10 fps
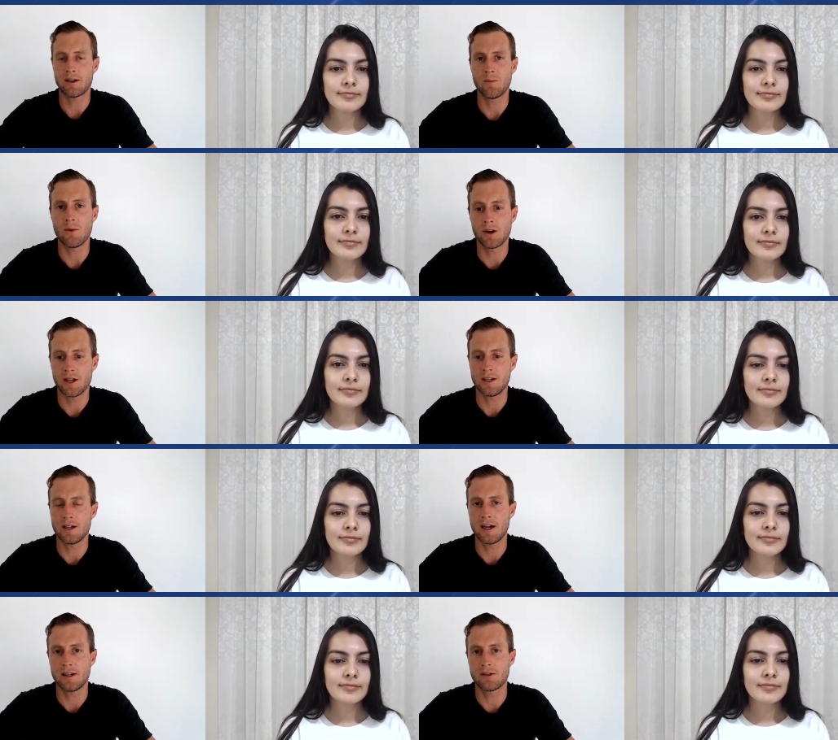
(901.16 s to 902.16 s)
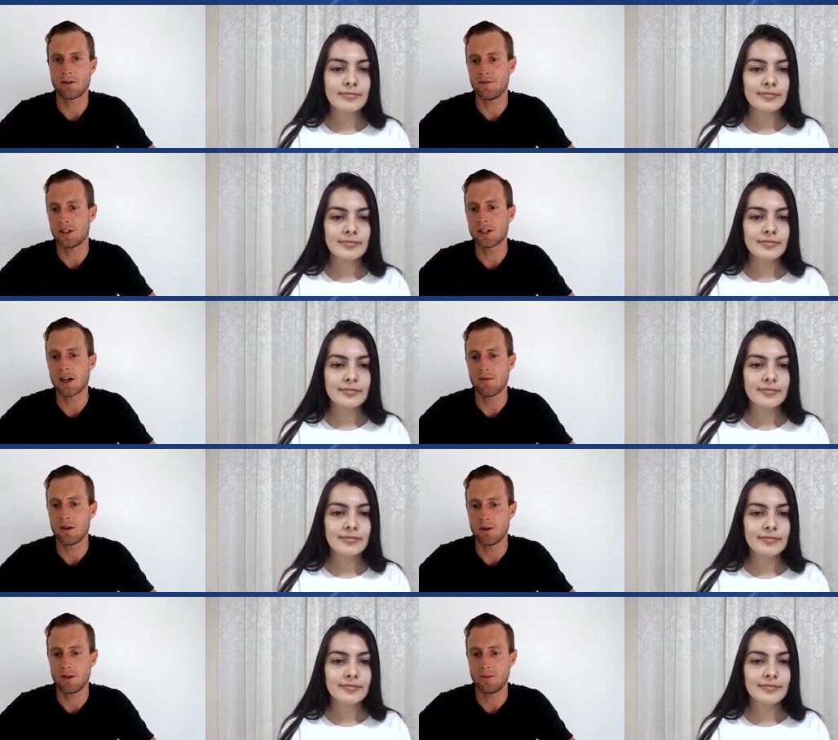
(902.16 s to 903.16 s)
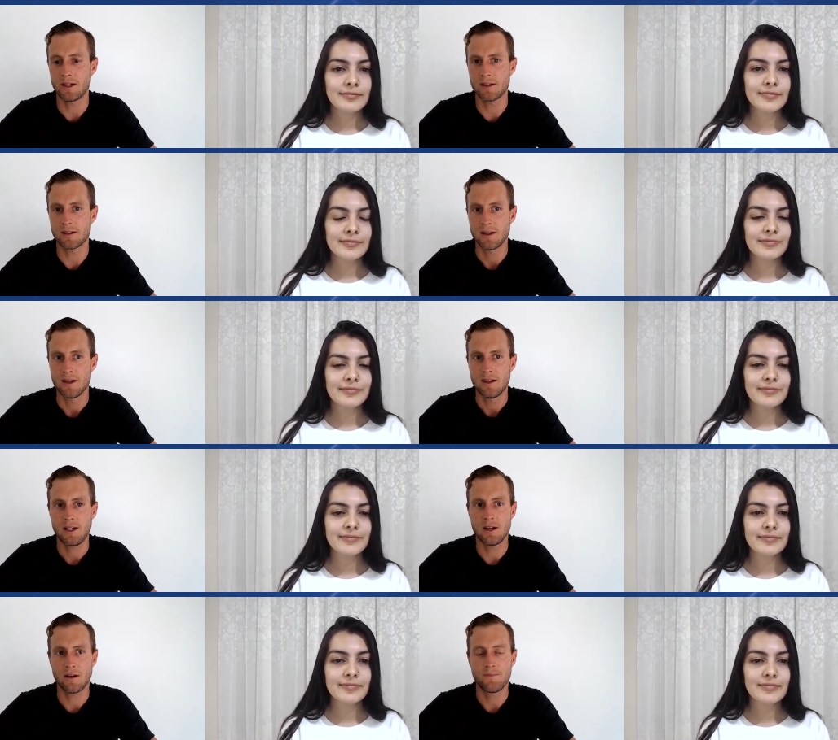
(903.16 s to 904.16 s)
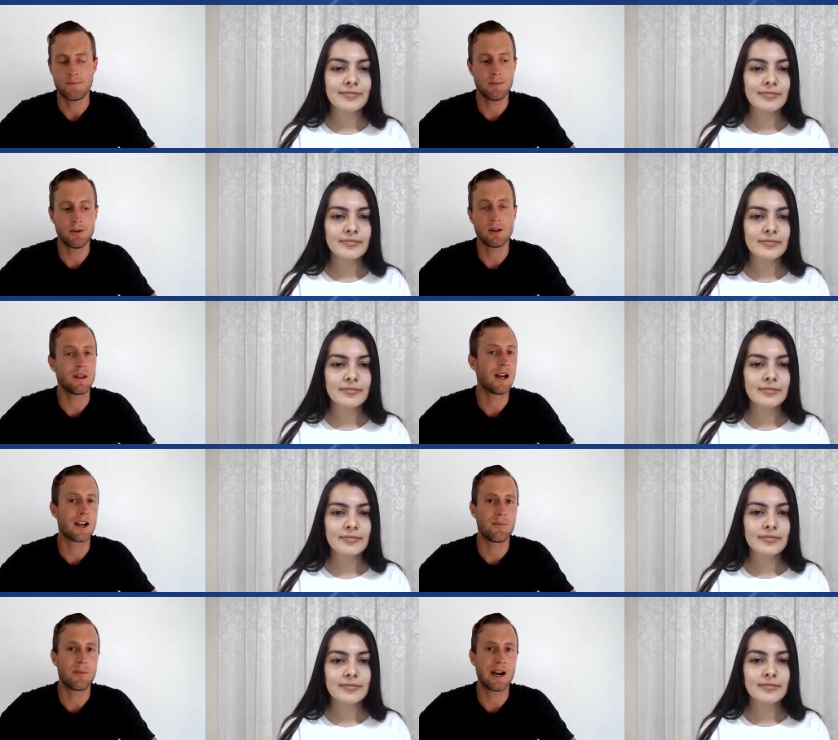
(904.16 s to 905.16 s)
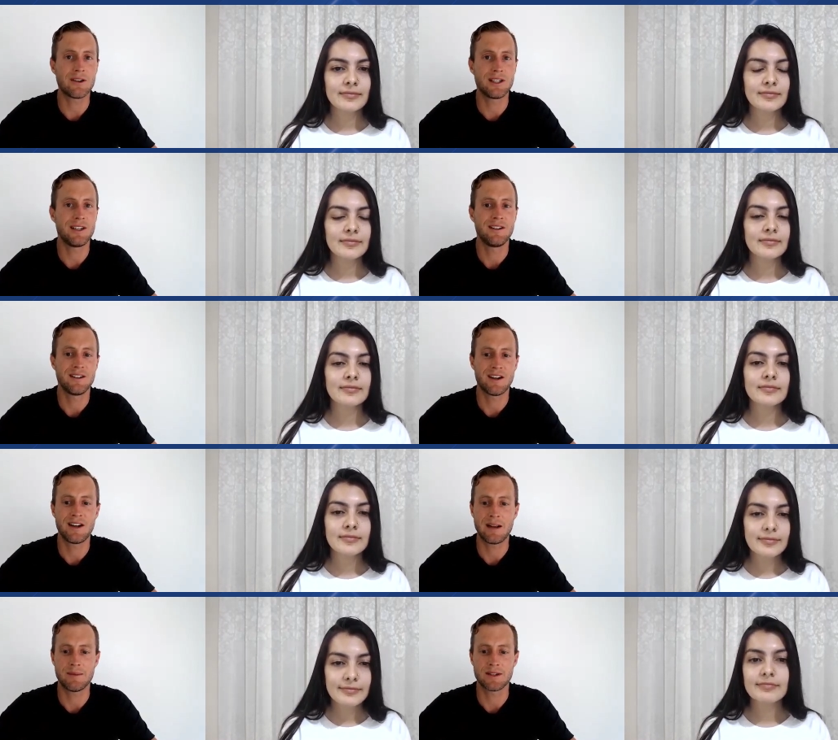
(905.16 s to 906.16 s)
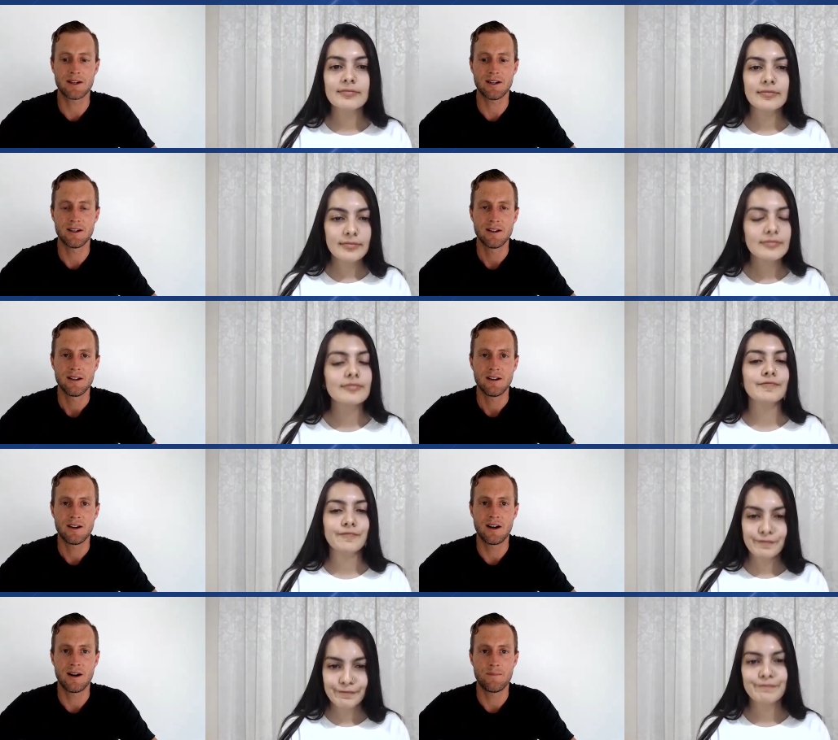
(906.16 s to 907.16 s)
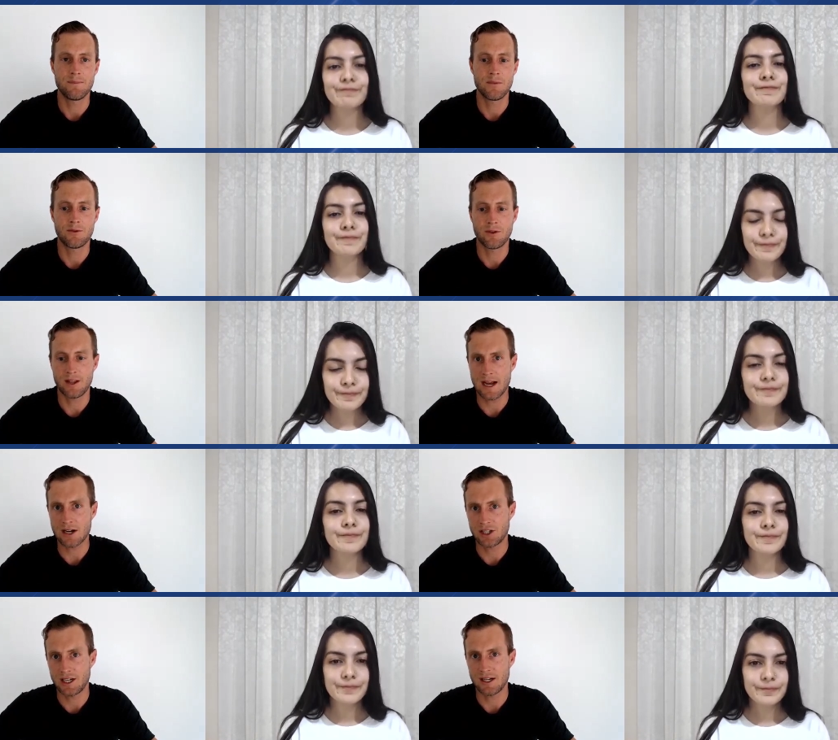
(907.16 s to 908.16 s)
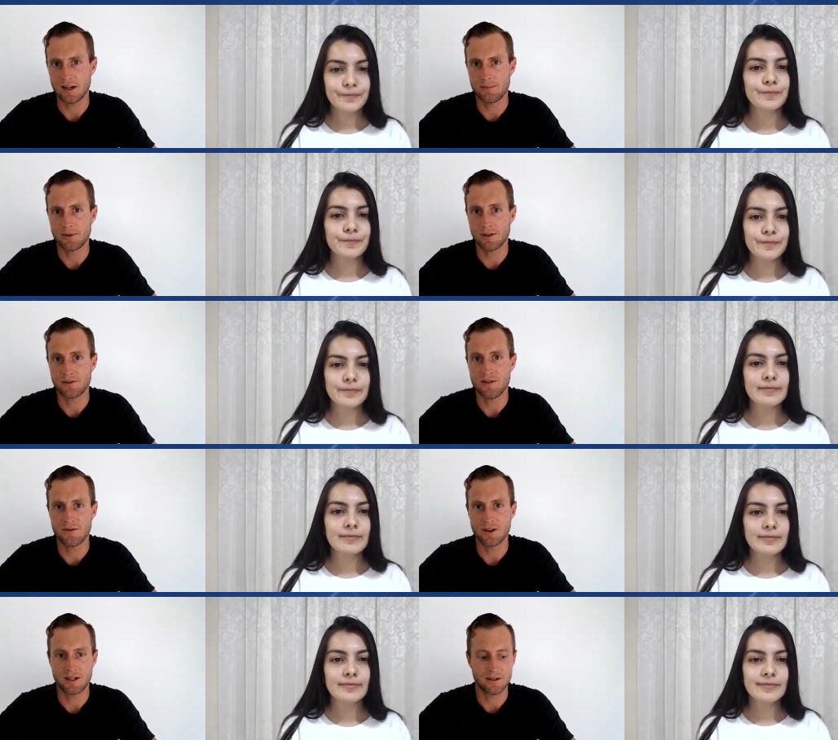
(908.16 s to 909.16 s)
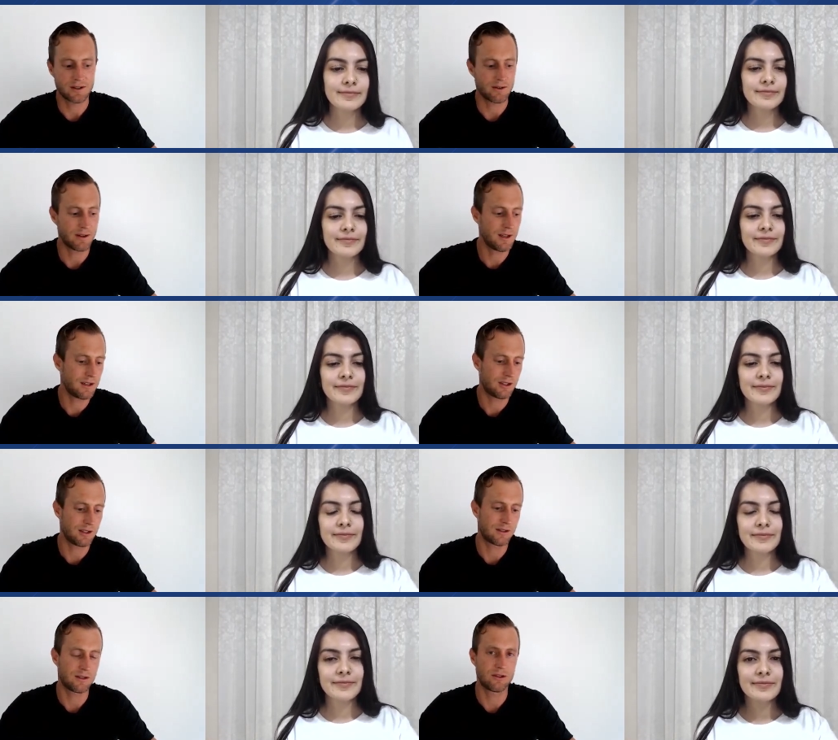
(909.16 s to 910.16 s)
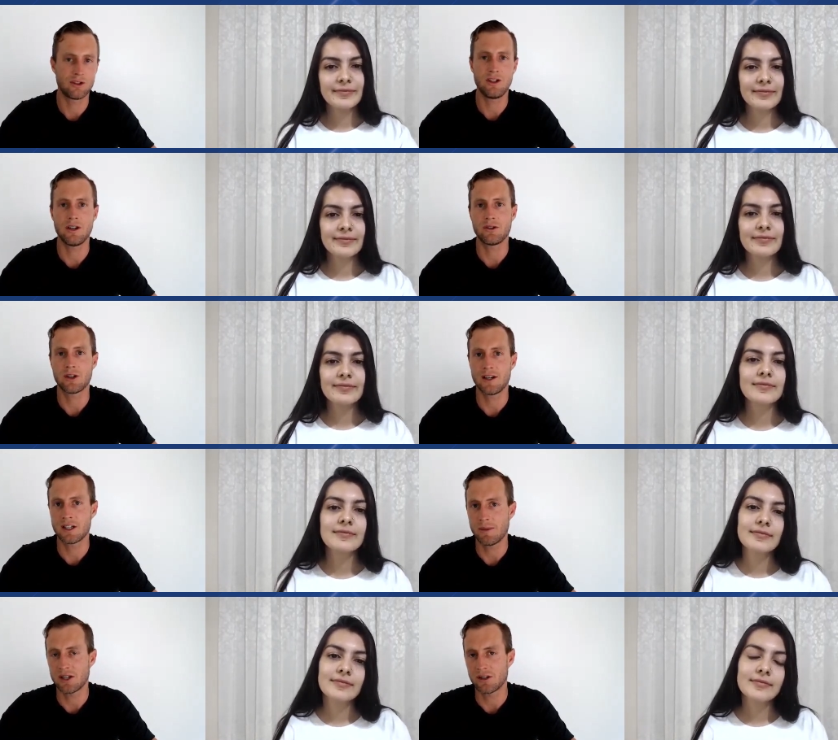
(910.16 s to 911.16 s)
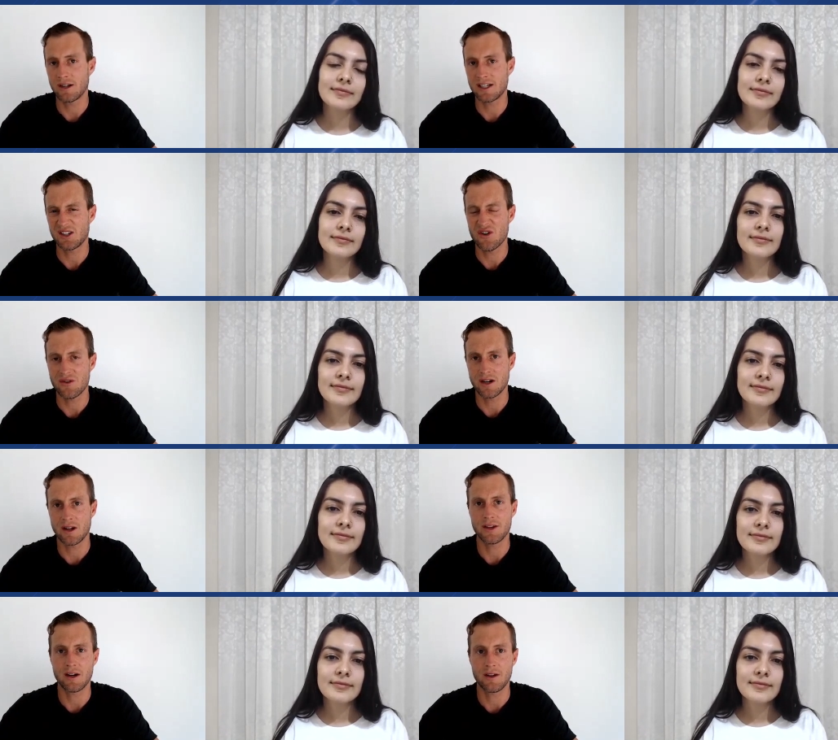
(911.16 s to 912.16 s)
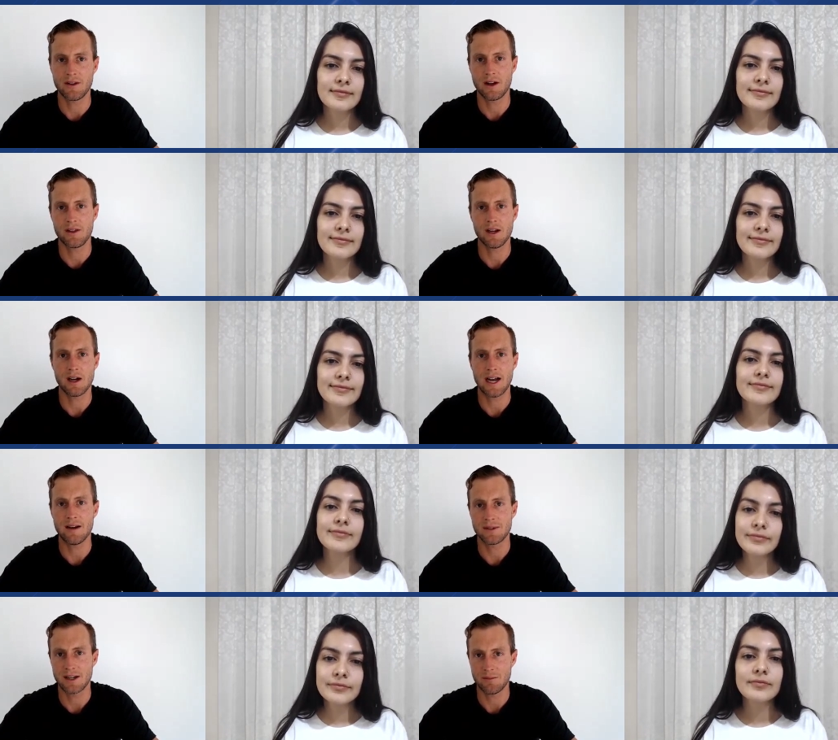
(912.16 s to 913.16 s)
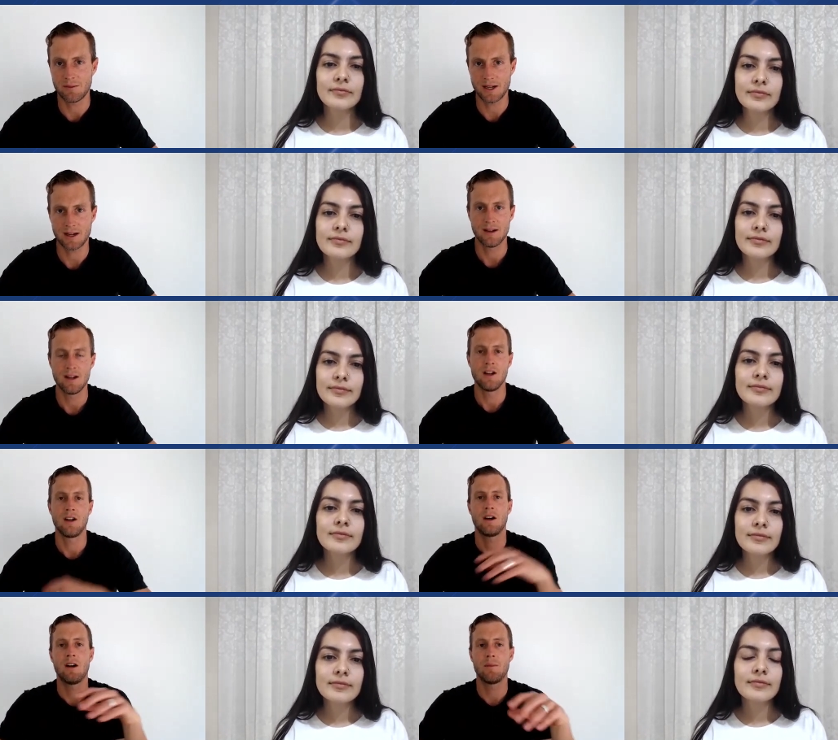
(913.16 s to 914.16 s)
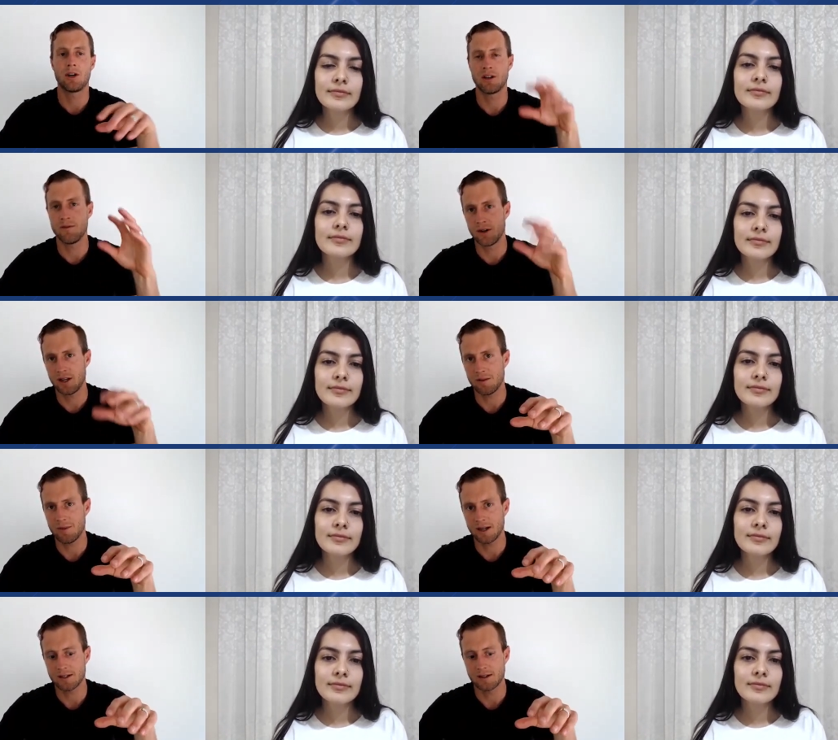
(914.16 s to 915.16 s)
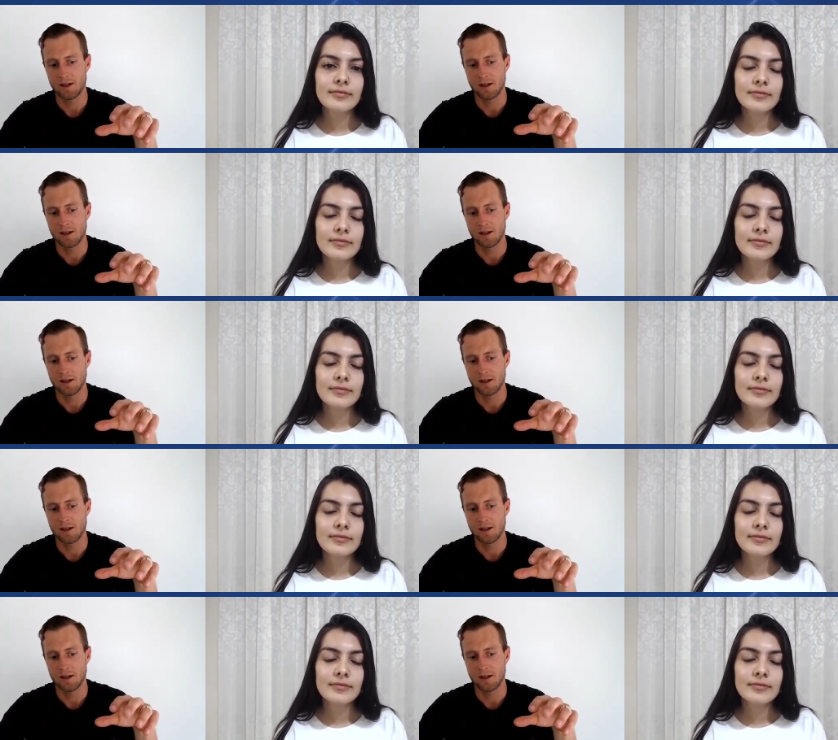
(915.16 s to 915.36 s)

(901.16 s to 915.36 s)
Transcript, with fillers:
Speaker 1: more in uh, sort of discovery mode because you know people do a lot of browsing on amazon um, before they actually end up sort of converting so i think it's just you know trying to specialize and hone in on the on the, on the items that are that um, are converting the best